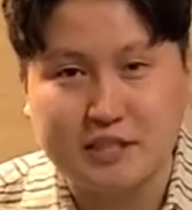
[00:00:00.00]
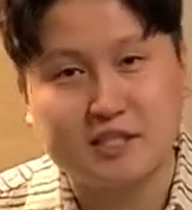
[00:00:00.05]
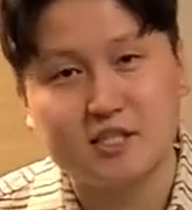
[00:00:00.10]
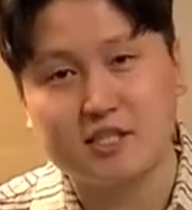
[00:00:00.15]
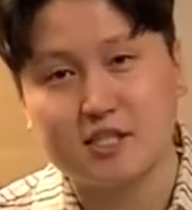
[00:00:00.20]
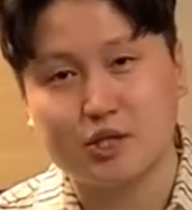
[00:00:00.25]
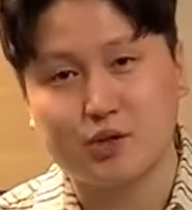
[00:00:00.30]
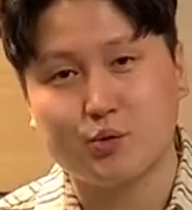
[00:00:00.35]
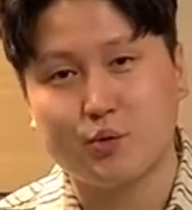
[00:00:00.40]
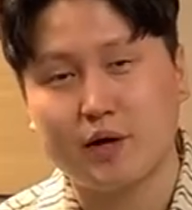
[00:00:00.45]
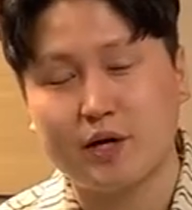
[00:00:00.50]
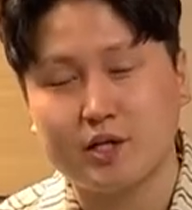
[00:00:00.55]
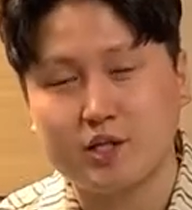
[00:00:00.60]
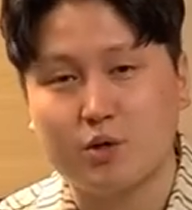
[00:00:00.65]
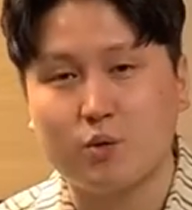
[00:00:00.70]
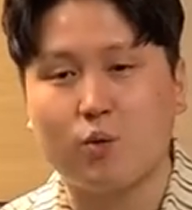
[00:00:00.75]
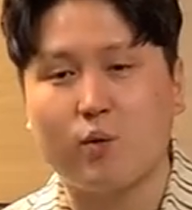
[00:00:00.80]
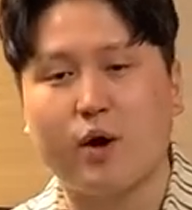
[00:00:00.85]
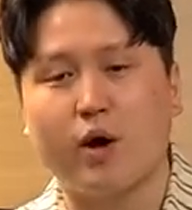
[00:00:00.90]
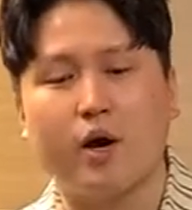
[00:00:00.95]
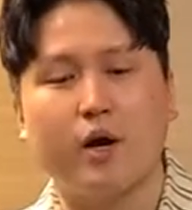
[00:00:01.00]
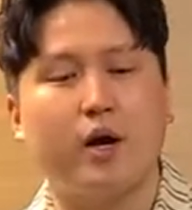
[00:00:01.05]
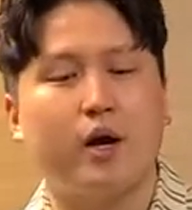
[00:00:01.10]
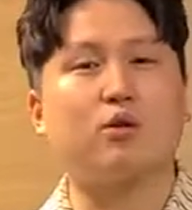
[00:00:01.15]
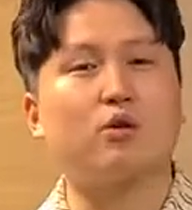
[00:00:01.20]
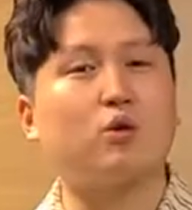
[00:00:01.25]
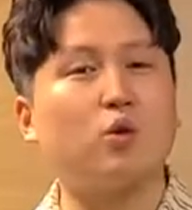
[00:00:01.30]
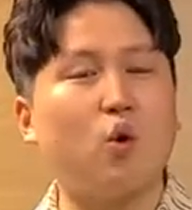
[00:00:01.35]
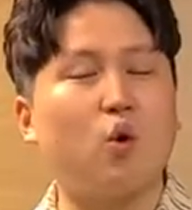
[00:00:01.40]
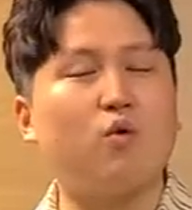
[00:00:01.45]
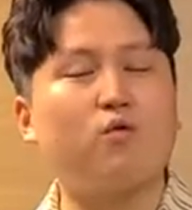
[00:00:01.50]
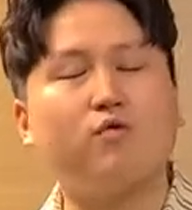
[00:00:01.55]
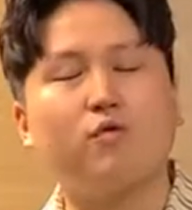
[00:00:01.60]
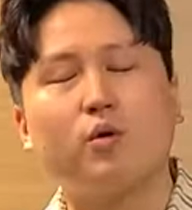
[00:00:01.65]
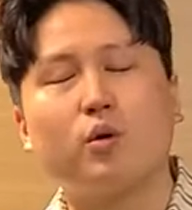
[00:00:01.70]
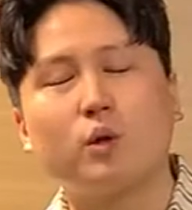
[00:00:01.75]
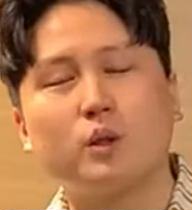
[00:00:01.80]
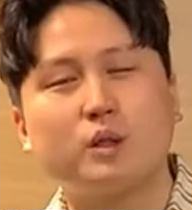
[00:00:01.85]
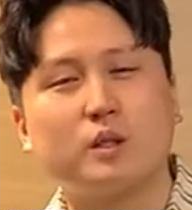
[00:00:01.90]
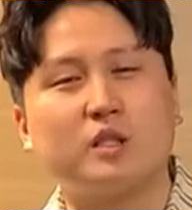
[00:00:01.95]
situation where
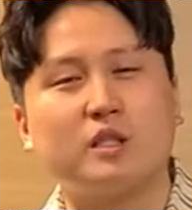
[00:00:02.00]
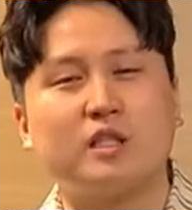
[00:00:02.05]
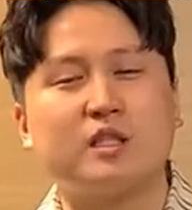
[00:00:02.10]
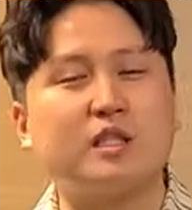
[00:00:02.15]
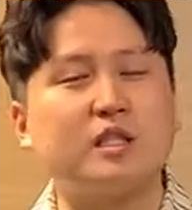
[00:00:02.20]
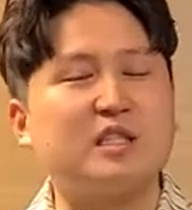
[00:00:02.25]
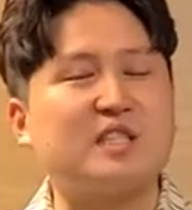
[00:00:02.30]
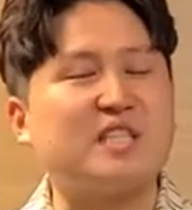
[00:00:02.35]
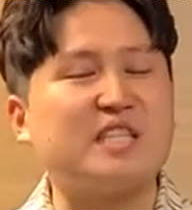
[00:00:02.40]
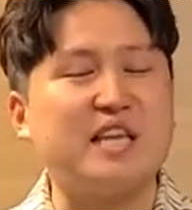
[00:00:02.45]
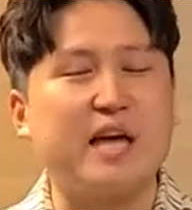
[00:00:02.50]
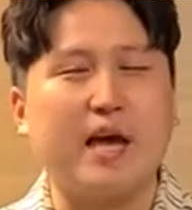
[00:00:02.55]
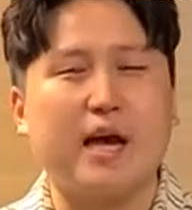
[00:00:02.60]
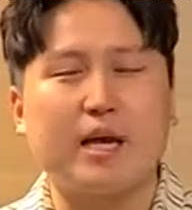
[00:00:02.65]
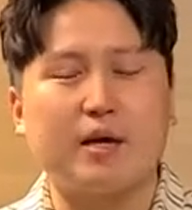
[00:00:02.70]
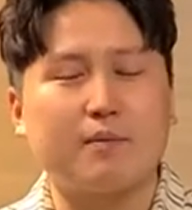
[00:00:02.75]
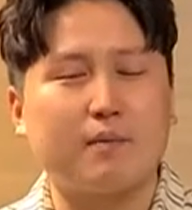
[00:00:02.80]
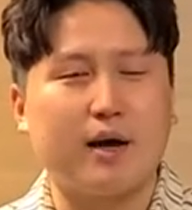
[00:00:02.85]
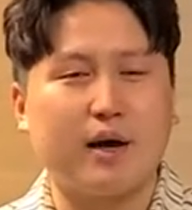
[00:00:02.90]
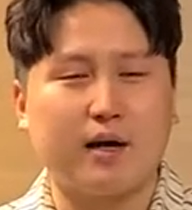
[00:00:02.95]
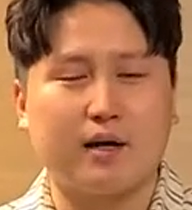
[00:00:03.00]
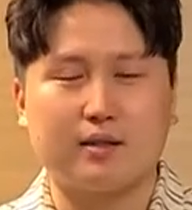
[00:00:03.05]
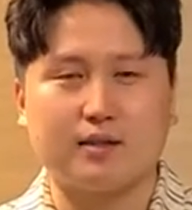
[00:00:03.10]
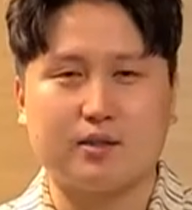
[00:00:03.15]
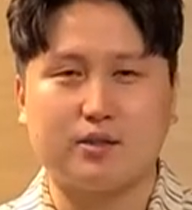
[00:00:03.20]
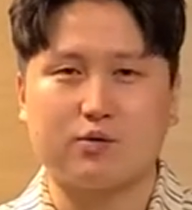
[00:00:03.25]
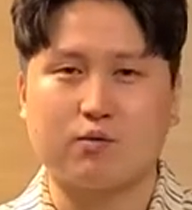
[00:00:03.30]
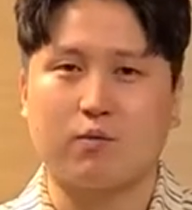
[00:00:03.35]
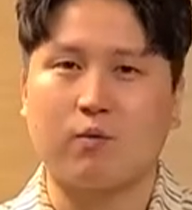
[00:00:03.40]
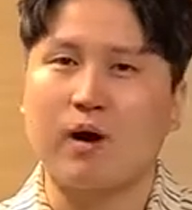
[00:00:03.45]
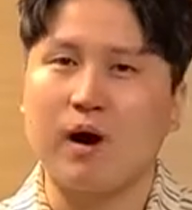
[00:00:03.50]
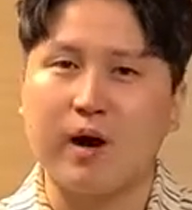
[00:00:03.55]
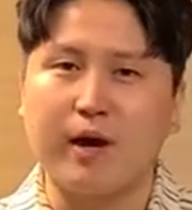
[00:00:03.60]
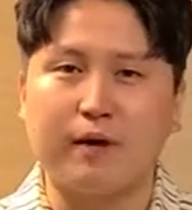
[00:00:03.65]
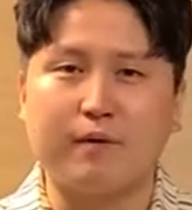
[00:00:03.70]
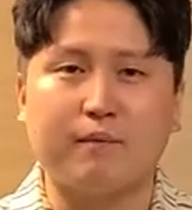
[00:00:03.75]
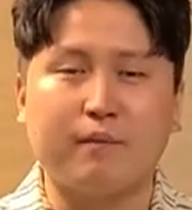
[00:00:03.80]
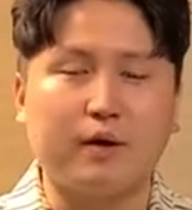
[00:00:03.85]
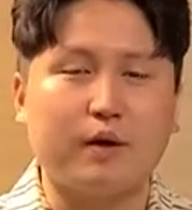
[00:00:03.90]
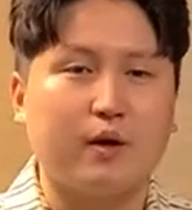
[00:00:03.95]
Low disease name has to
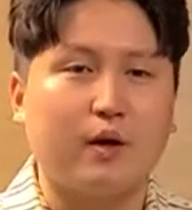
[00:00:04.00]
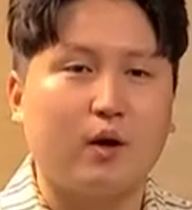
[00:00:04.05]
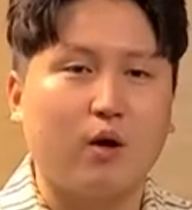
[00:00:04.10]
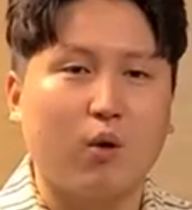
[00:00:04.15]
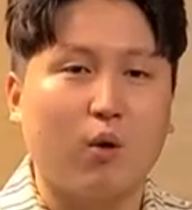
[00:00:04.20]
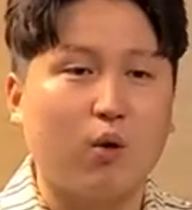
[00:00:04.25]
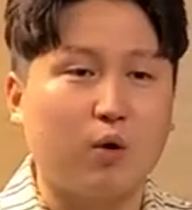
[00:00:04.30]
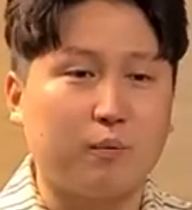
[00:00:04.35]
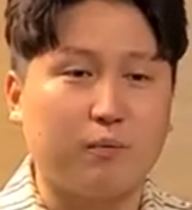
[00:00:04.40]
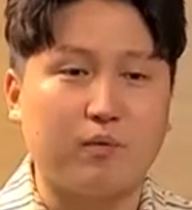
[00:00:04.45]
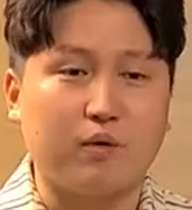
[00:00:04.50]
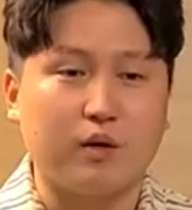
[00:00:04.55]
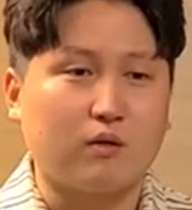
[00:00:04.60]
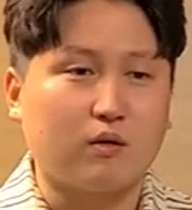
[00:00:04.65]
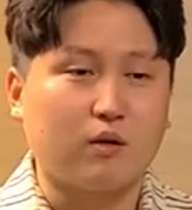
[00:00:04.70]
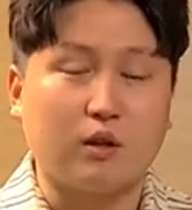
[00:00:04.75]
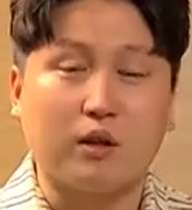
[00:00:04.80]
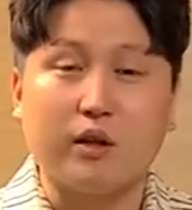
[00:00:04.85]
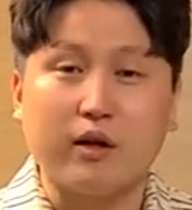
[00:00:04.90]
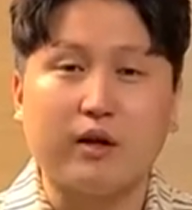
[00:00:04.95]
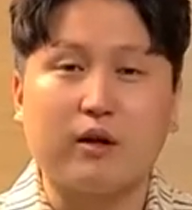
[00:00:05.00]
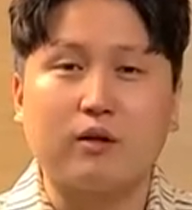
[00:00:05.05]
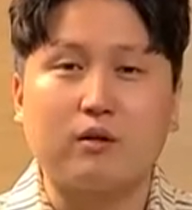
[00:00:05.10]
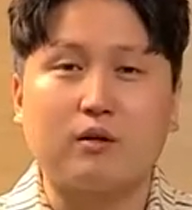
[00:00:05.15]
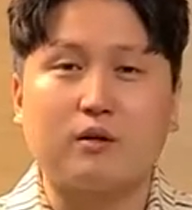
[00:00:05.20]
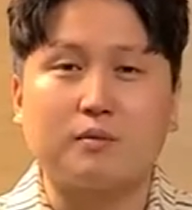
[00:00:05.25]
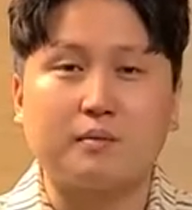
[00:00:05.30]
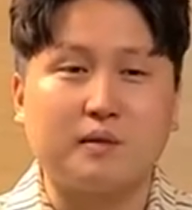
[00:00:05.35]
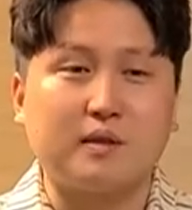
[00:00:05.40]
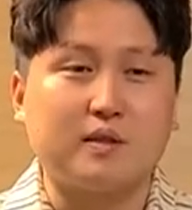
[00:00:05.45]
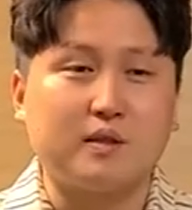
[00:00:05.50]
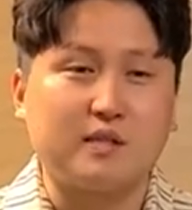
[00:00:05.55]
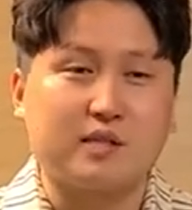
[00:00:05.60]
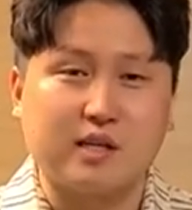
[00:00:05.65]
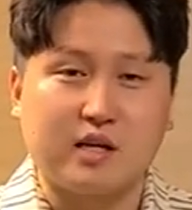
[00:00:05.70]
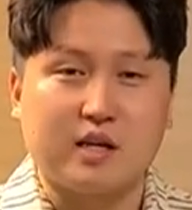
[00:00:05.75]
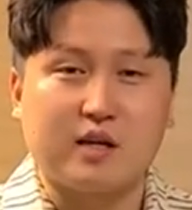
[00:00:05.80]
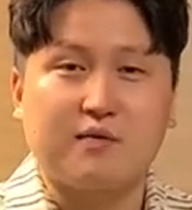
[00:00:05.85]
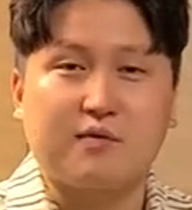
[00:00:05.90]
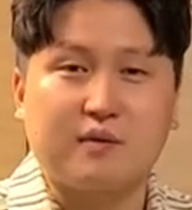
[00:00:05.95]
rhyme or literally be the
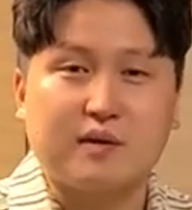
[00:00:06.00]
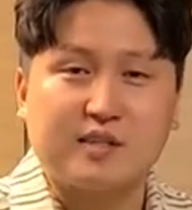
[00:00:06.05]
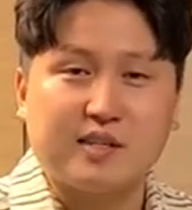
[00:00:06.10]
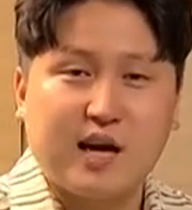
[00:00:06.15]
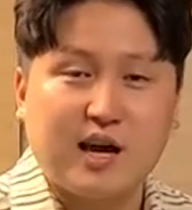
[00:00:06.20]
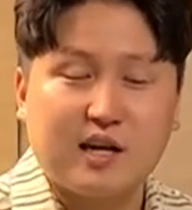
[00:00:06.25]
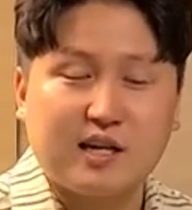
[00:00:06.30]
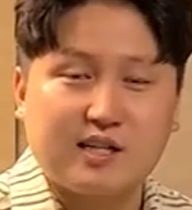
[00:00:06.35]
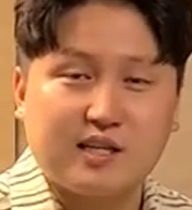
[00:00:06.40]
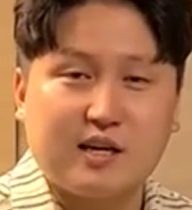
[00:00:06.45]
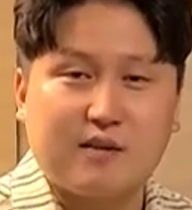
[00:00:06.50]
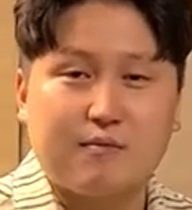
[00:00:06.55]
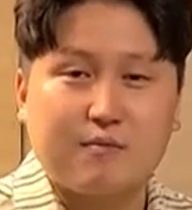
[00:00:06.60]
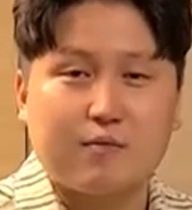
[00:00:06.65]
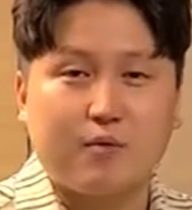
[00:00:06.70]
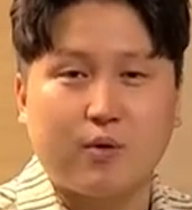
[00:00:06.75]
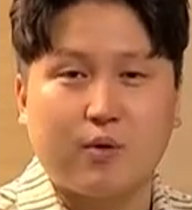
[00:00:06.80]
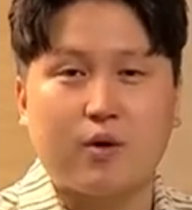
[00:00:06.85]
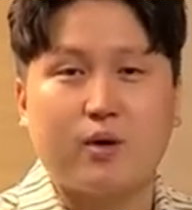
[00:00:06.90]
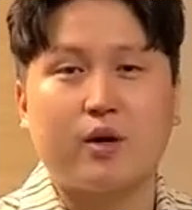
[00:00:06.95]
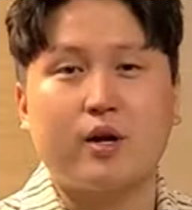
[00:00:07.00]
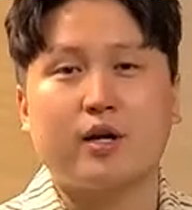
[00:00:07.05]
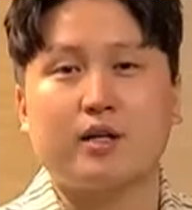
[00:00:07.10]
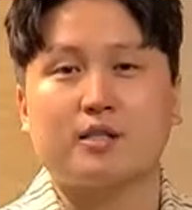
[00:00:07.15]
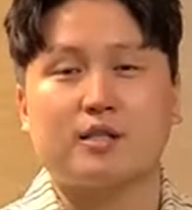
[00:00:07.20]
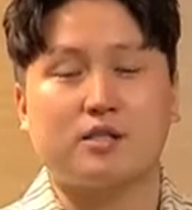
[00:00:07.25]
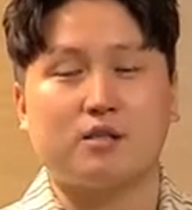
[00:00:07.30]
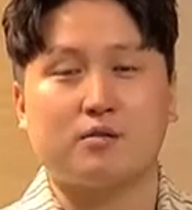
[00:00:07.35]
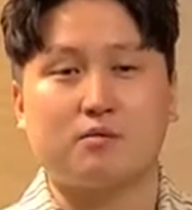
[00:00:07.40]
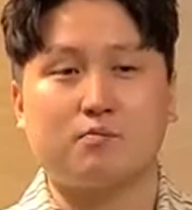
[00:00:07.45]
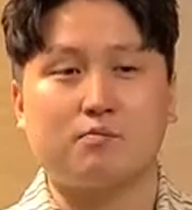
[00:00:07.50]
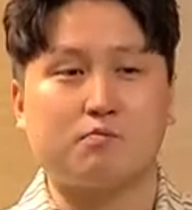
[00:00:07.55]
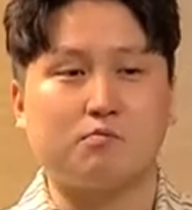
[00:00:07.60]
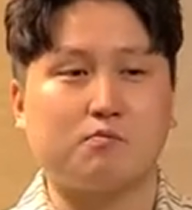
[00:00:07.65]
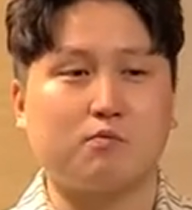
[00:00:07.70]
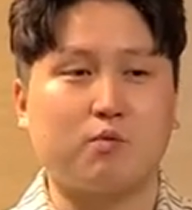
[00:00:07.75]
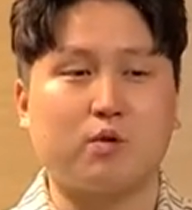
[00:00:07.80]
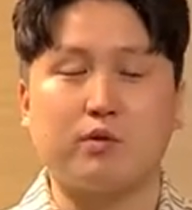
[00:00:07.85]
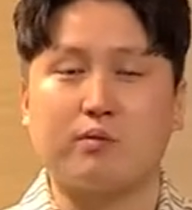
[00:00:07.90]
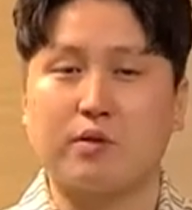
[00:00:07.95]
same exact same word as the
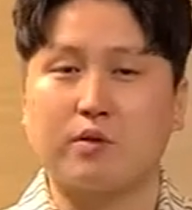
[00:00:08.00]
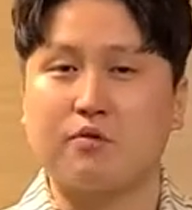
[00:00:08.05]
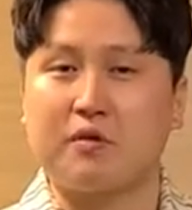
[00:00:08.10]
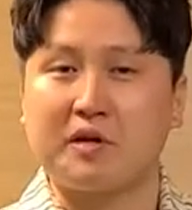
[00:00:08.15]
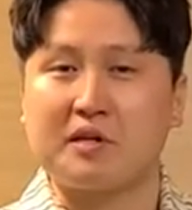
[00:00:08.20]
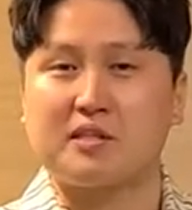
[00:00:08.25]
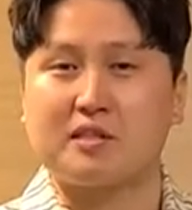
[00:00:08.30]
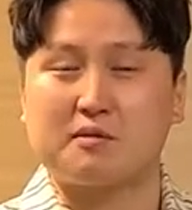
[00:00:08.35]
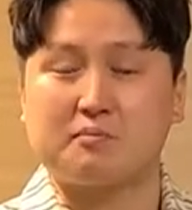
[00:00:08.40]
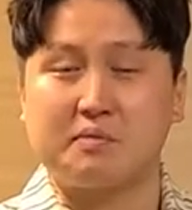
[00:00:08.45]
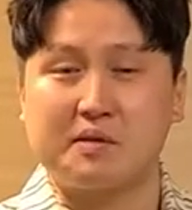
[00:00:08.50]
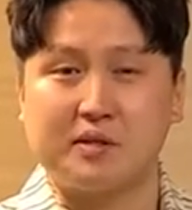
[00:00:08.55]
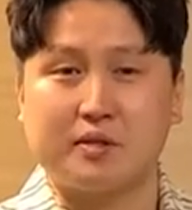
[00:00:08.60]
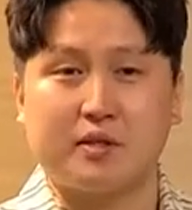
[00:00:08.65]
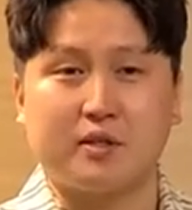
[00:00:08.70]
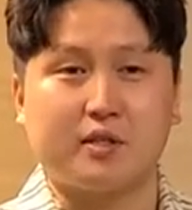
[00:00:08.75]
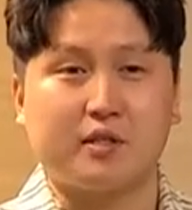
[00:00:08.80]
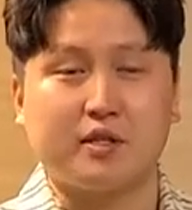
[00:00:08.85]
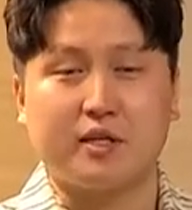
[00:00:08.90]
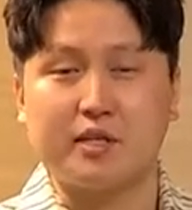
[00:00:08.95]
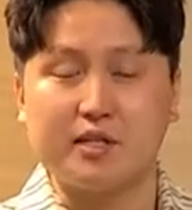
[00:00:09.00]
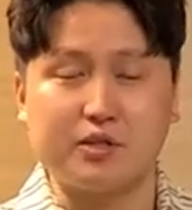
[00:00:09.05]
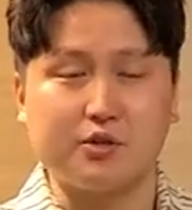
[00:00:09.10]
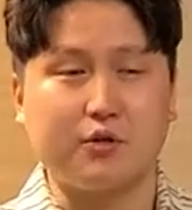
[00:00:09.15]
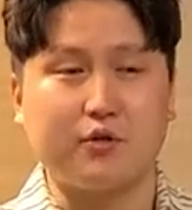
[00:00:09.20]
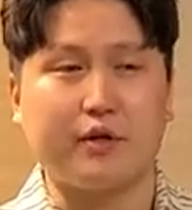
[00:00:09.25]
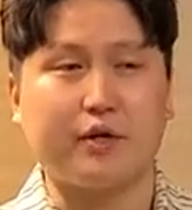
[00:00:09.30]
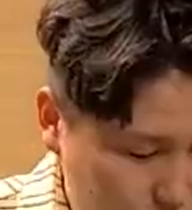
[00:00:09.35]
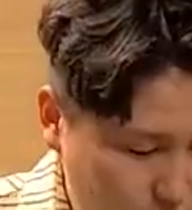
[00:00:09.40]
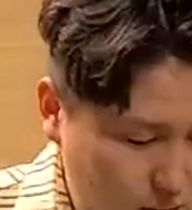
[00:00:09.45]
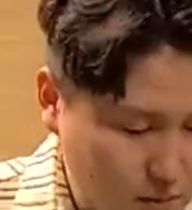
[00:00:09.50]
one of the greatest beer in the history.